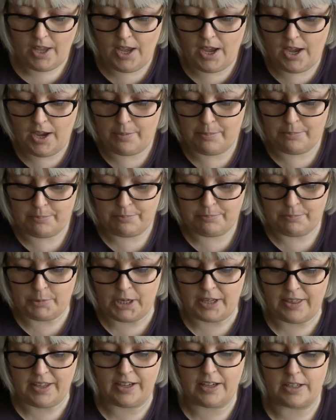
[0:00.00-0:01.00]
Um, but
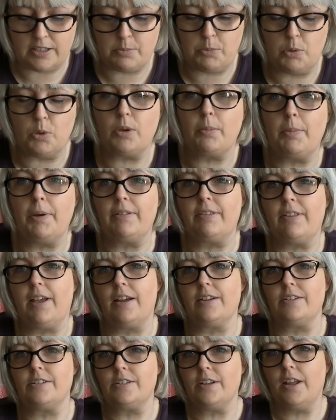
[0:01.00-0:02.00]
I think I spoke about
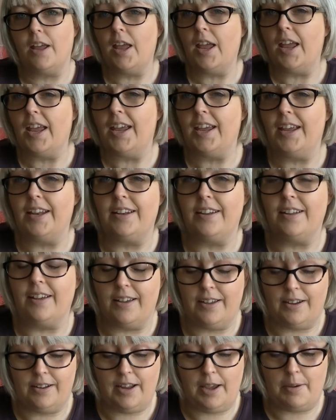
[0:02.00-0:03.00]
that in
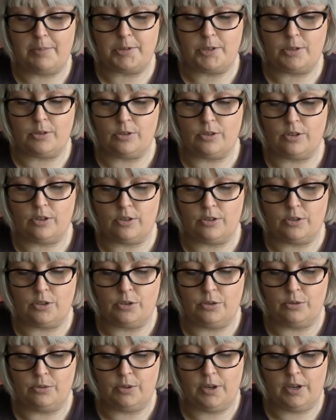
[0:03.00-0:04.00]
an episode or
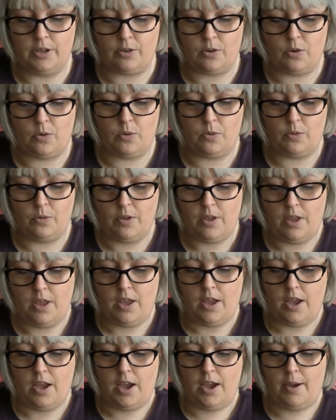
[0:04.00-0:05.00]
two ago
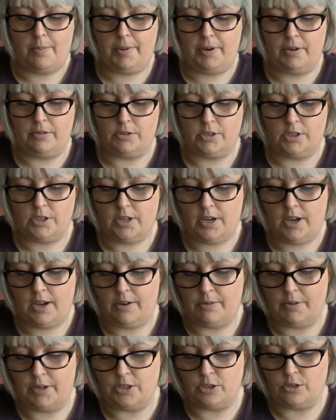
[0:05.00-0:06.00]
about
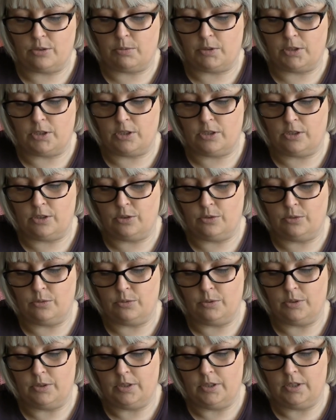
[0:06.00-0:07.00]
how I just want
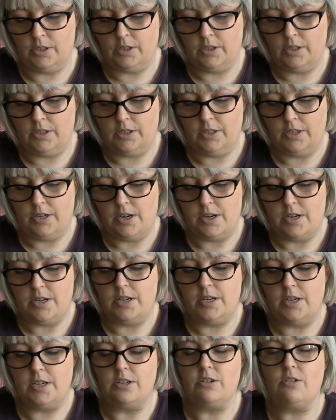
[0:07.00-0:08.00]
to
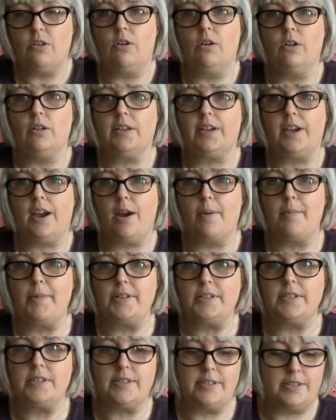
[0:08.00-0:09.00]
knit all the
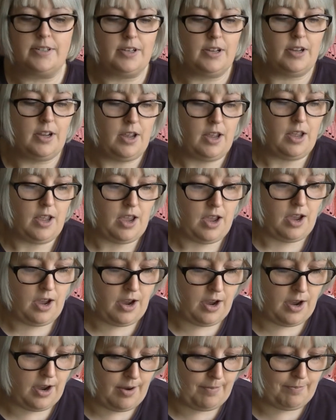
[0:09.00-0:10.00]
garments.
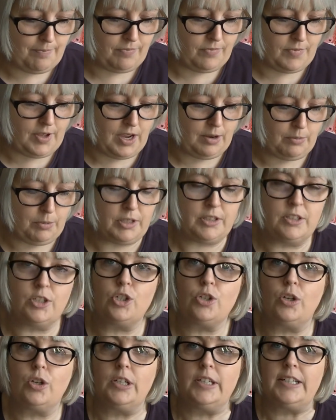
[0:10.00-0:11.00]
Um, and when the
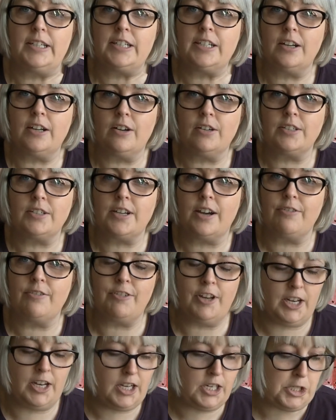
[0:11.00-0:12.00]
shawl knit alongs are
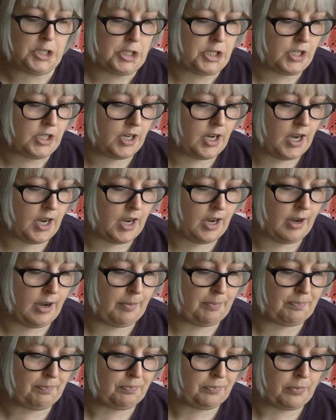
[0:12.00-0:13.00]
finished,
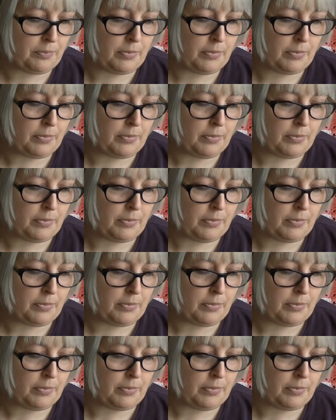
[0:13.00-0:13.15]
um,